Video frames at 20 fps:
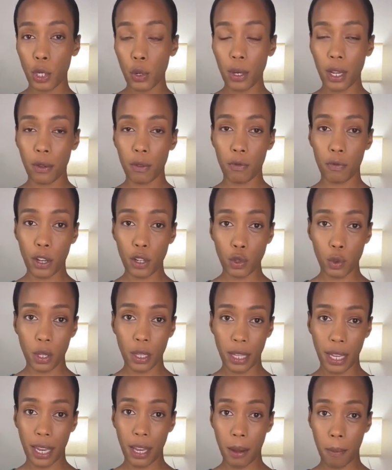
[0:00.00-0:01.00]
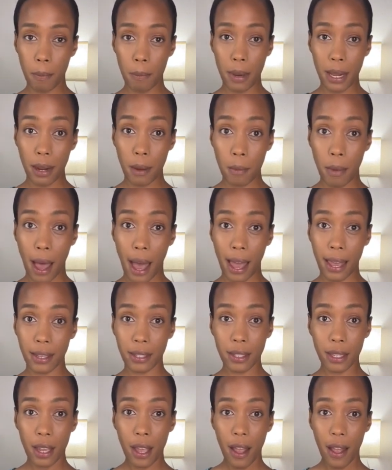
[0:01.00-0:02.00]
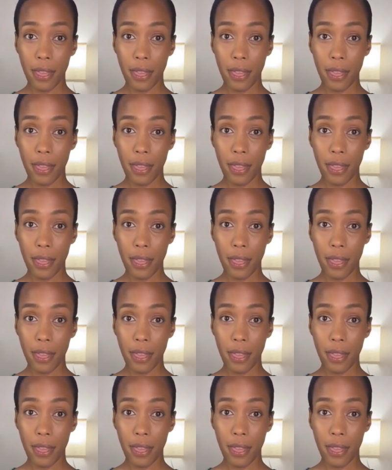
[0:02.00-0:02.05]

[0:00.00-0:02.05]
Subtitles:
you can visually minimize